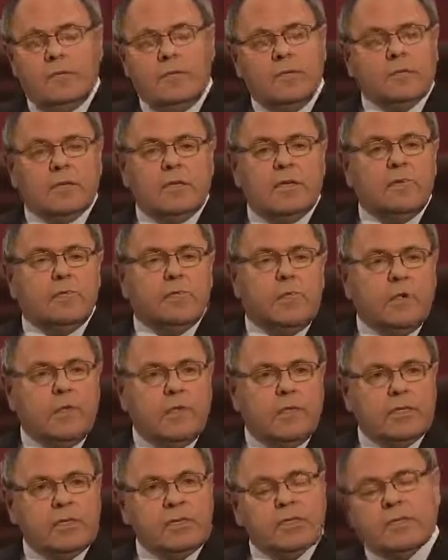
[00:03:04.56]
the Israeli
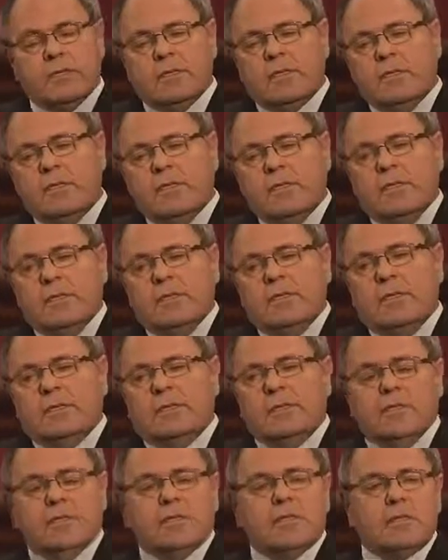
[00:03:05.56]
police
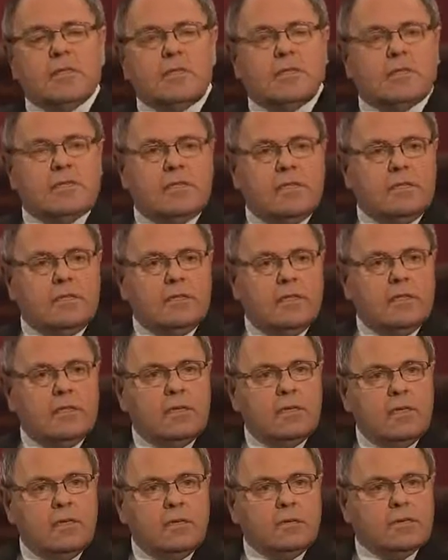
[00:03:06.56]
does not succeed
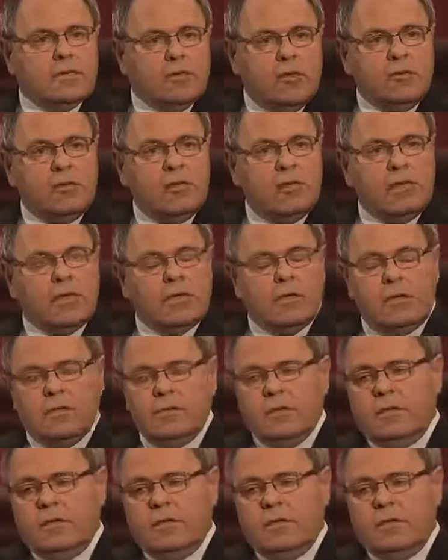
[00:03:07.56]
in stopping